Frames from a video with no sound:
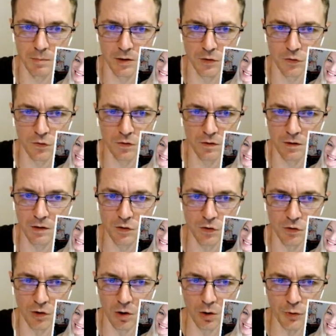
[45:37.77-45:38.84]
because this
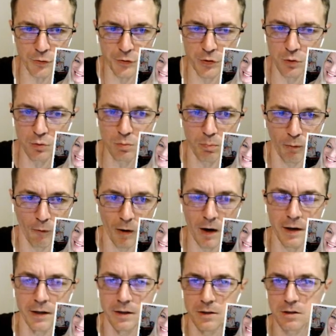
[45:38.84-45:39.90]
is all too
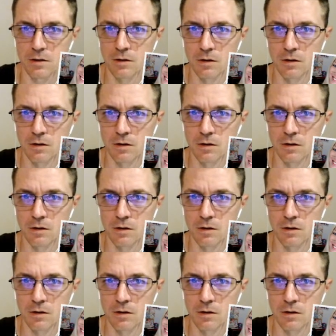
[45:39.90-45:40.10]
bright